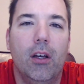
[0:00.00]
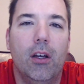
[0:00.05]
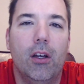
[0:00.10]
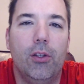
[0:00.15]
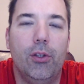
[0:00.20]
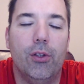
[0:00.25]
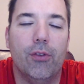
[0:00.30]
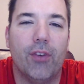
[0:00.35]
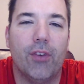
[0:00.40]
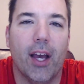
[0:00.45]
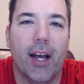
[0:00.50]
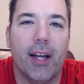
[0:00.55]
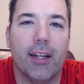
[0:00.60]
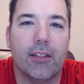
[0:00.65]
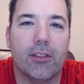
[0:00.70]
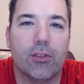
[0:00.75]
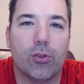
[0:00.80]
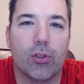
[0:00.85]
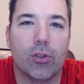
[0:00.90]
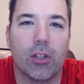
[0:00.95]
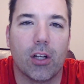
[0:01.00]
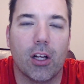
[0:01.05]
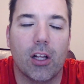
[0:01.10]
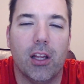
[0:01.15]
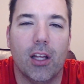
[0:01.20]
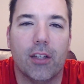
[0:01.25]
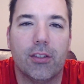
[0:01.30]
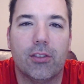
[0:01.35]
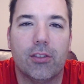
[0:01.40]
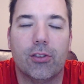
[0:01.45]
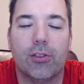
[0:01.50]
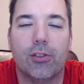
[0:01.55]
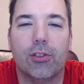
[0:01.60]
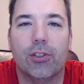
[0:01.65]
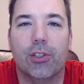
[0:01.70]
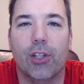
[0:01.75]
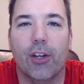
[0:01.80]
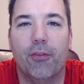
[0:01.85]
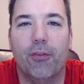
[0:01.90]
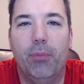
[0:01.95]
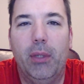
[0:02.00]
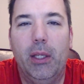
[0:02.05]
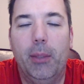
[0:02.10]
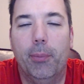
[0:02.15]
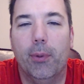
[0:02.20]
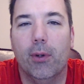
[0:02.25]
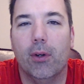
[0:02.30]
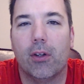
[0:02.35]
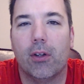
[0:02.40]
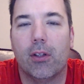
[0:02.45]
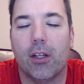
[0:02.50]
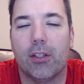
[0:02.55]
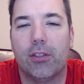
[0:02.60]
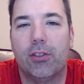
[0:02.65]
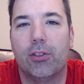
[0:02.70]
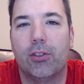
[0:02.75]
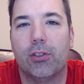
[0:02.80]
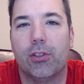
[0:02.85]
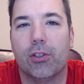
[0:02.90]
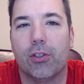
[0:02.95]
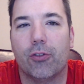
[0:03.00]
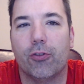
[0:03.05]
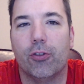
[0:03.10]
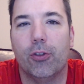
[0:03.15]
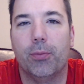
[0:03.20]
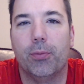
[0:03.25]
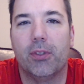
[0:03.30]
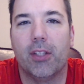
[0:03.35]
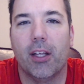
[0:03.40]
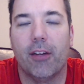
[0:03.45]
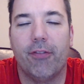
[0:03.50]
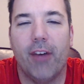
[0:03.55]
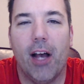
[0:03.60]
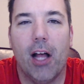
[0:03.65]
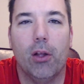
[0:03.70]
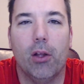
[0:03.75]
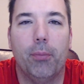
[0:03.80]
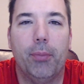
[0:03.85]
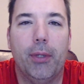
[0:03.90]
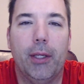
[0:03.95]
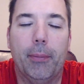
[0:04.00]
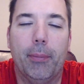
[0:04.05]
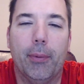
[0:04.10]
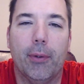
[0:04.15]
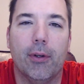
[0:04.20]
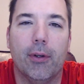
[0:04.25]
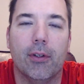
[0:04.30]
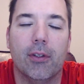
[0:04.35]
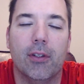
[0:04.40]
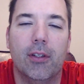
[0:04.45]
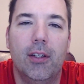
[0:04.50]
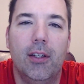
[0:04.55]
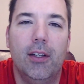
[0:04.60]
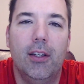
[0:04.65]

you've got sort of clusters of people, clusters of groups that follow people,